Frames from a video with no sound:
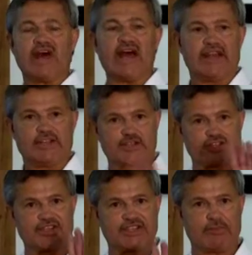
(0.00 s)
that. It's
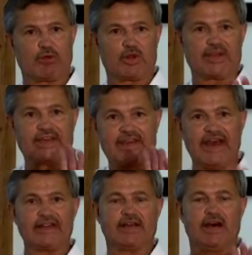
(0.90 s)
just simple.
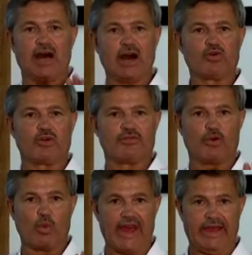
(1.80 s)
Get out of the
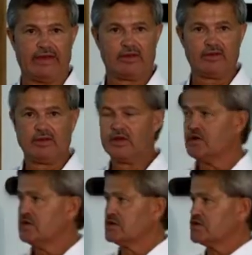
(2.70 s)
way.
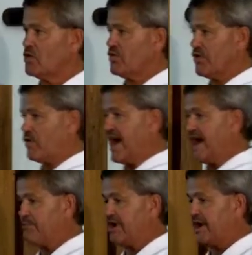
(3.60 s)
So the
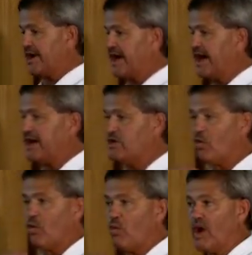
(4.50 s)
grab, again,
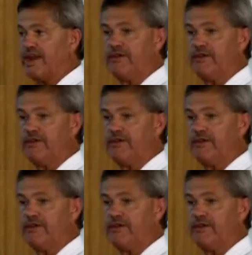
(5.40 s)
one